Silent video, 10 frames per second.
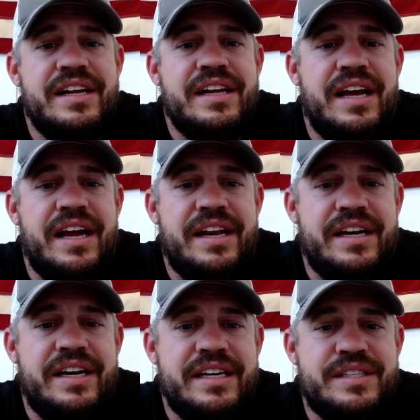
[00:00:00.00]
And
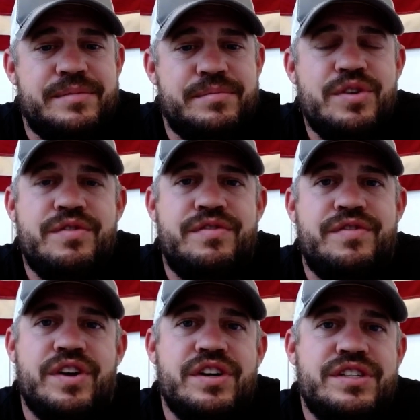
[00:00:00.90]
it's move
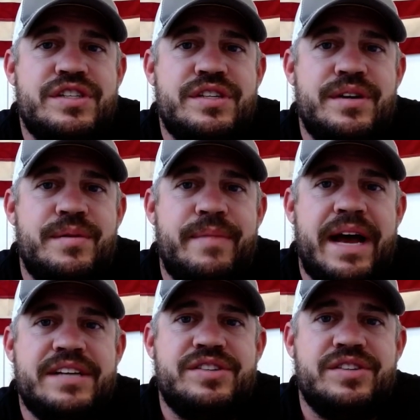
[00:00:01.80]
first,
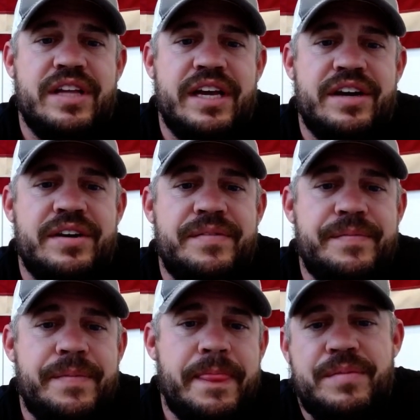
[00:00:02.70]
master later.
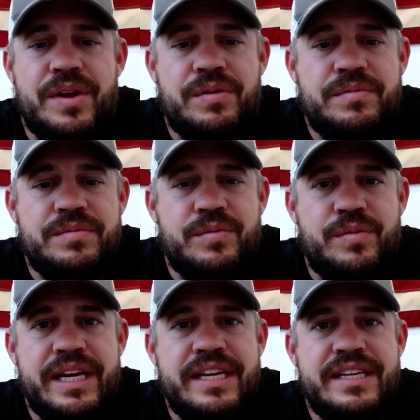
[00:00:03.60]

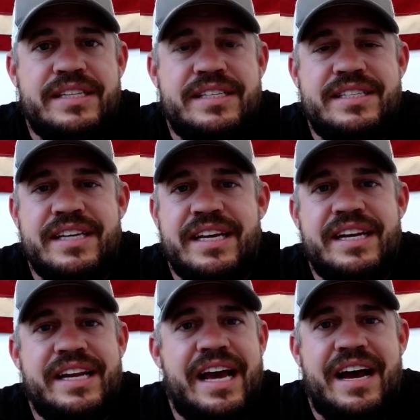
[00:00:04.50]
We
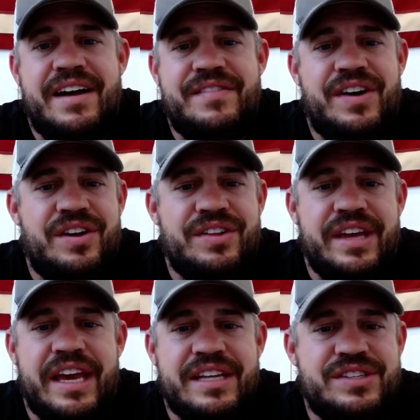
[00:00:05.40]
didn't have all
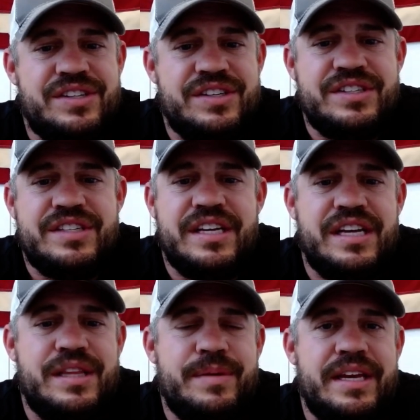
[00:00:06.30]
the answers
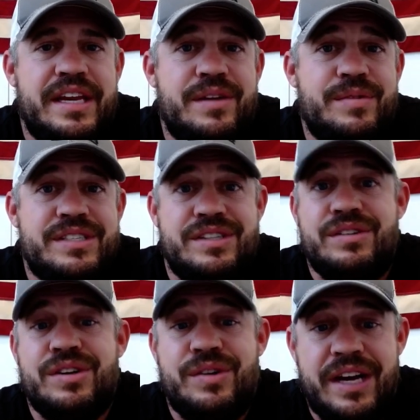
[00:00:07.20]
at the beginning, and we
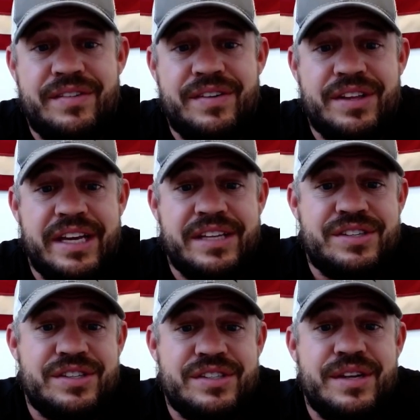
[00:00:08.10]
still don't have all the
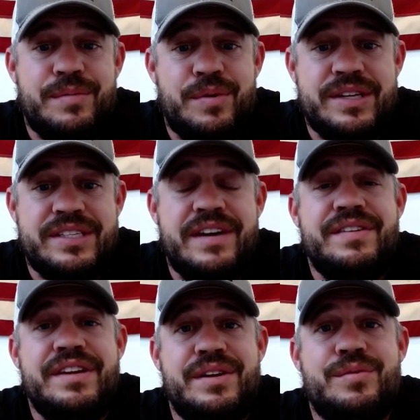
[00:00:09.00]
answers, but we
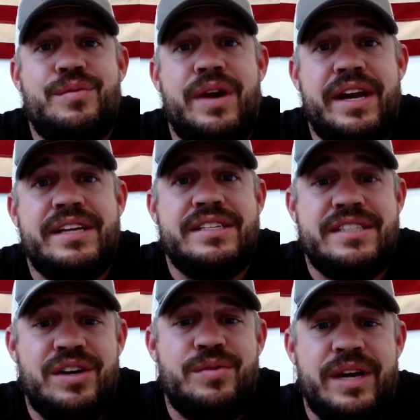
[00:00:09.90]
definitely didn't wait
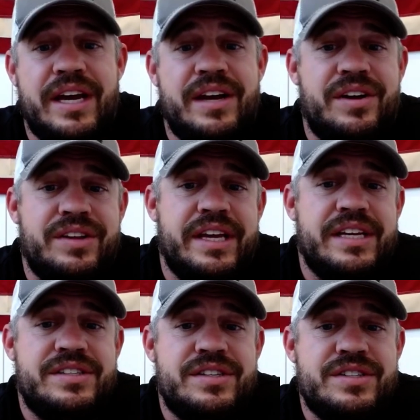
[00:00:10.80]
until we had all the
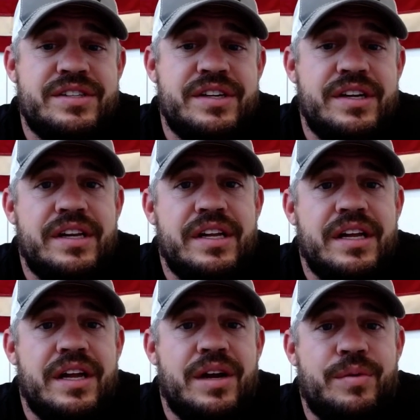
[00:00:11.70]
answers.
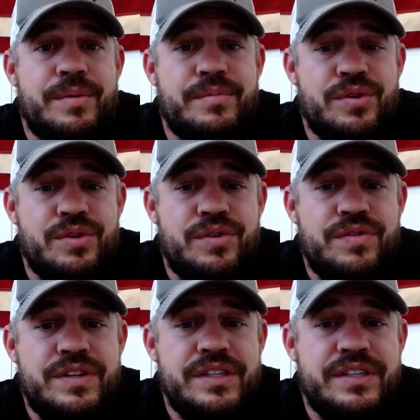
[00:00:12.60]
We
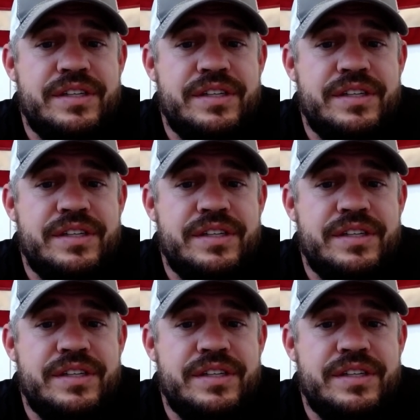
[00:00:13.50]
moved